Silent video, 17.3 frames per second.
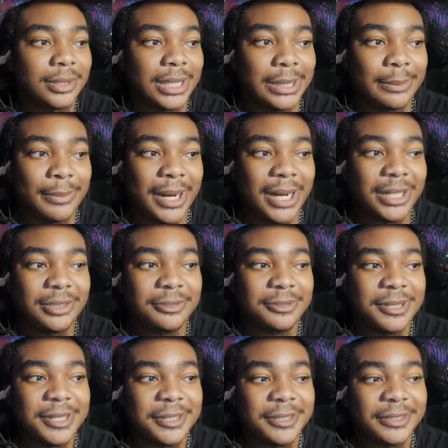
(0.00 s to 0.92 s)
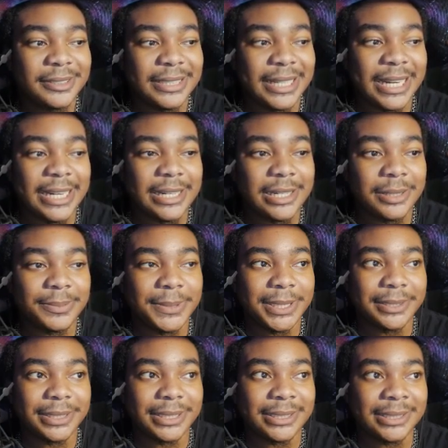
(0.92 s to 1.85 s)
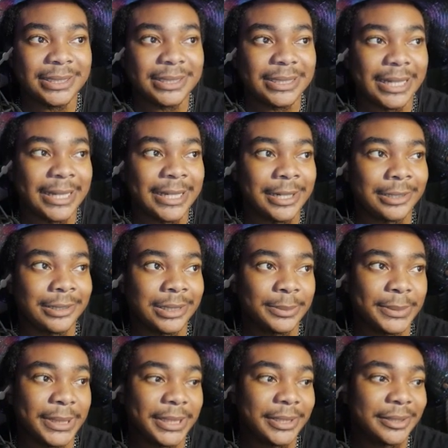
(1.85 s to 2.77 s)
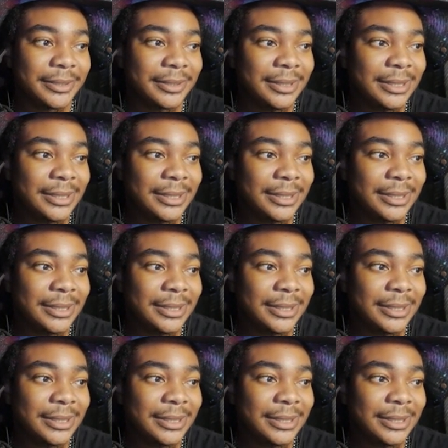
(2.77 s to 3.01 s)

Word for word: Alright, BioWare, they up there, dog. They are up there.